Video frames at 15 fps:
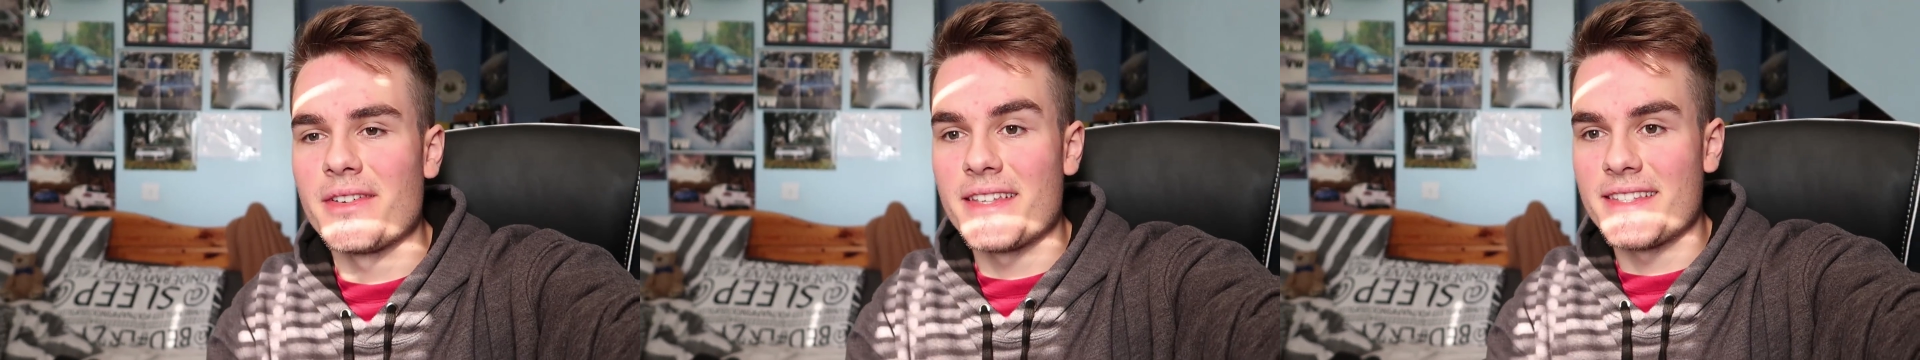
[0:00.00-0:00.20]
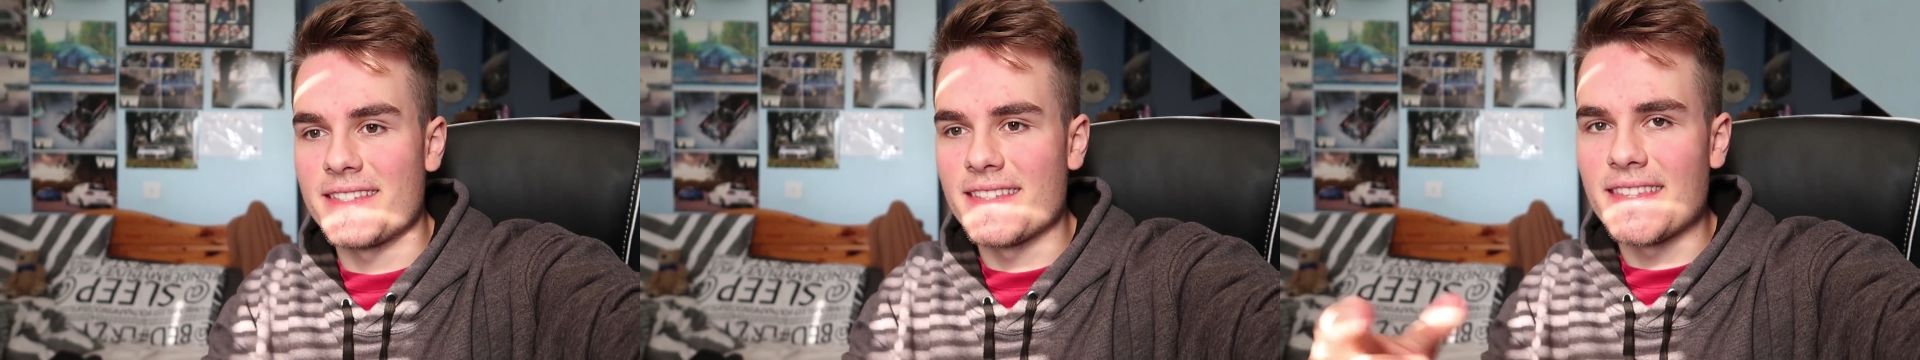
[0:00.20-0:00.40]

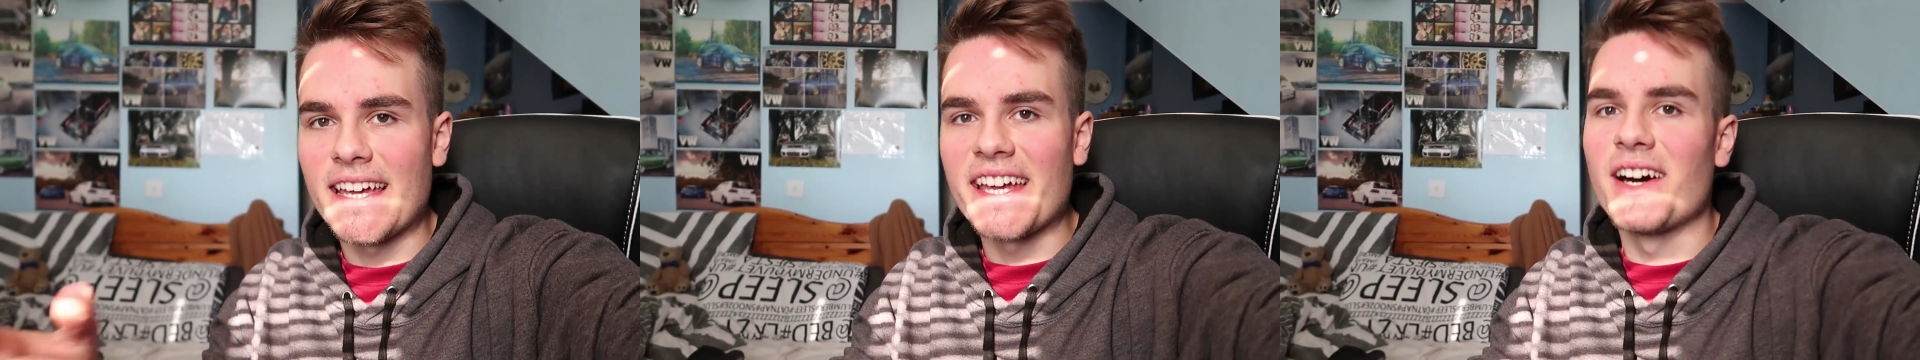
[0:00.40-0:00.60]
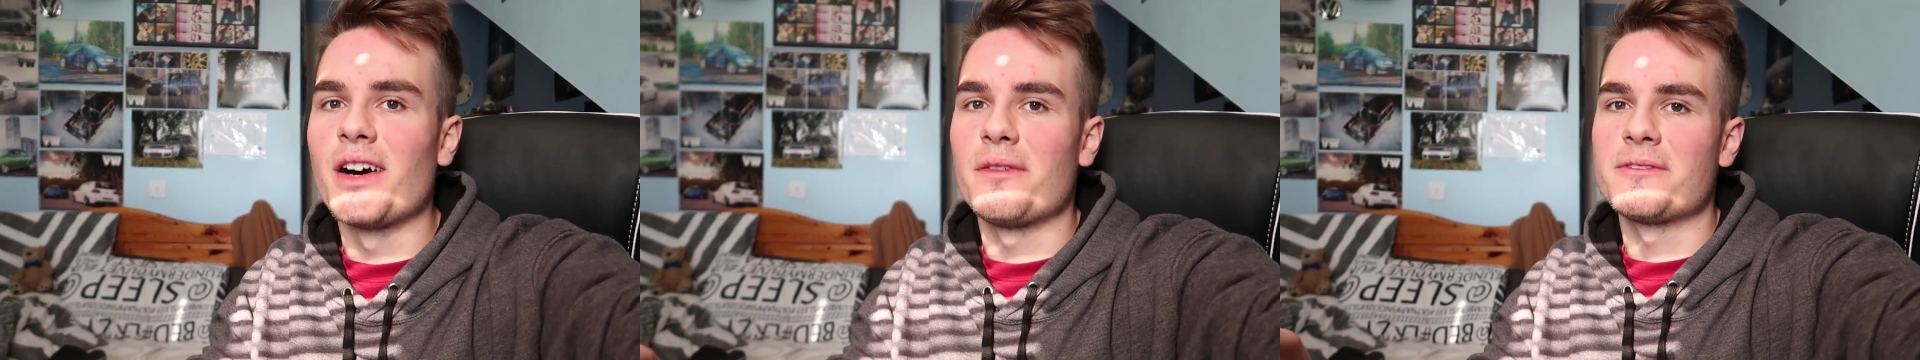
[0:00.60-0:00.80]
It's the
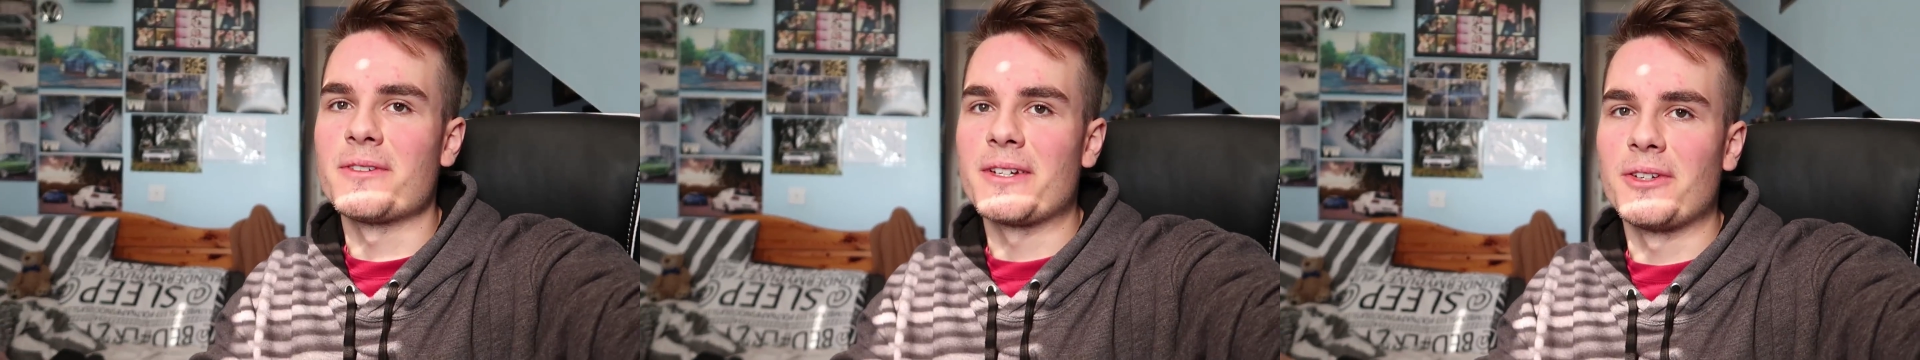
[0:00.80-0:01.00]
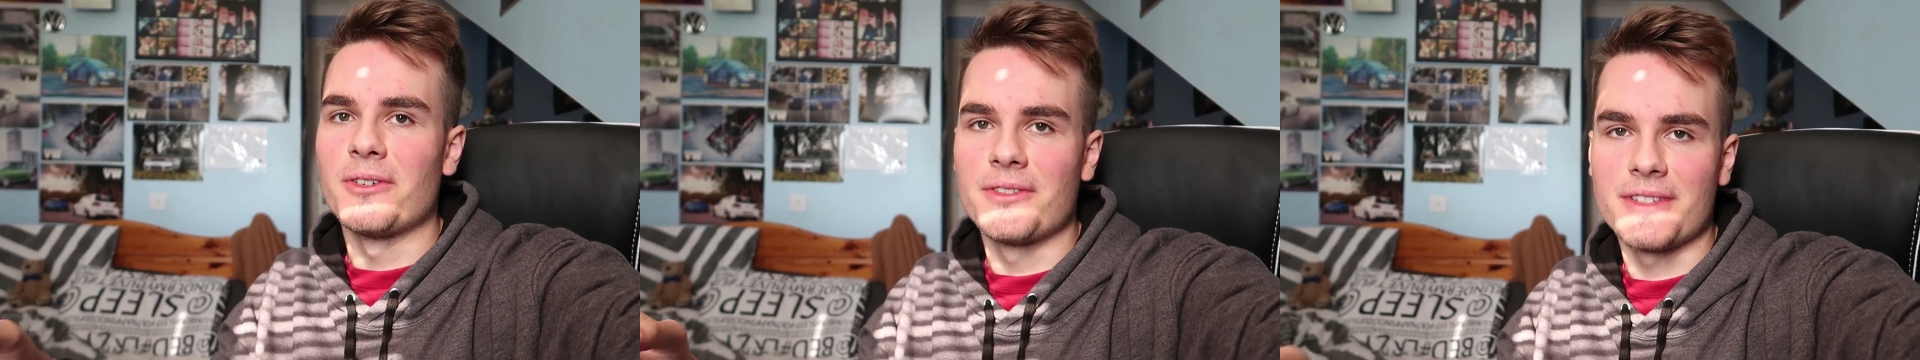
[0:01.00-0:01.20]
day after
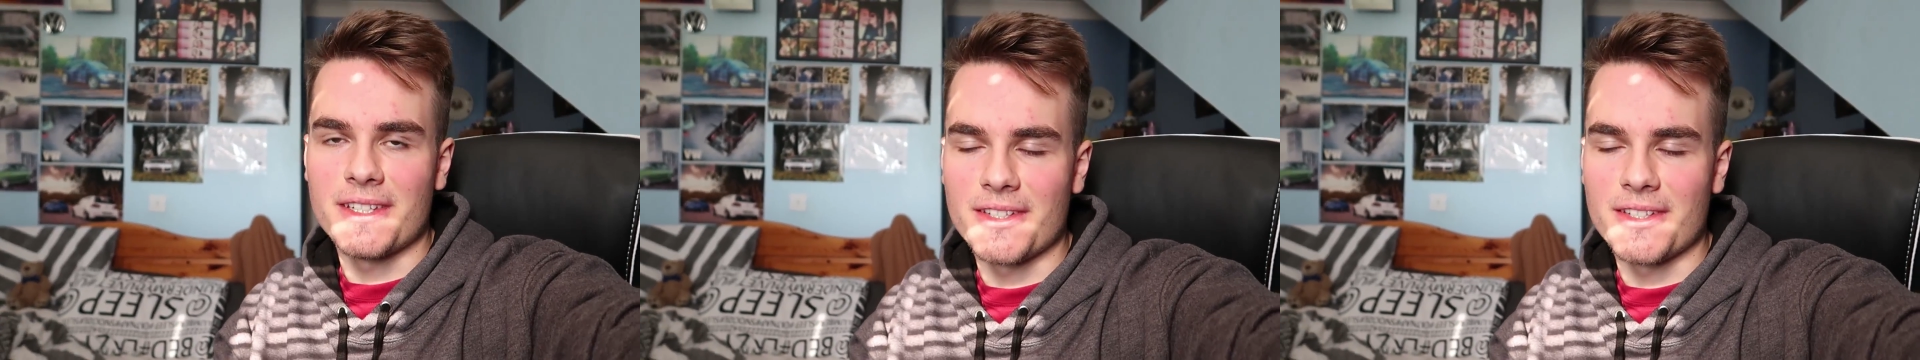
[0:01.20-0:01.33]
I got the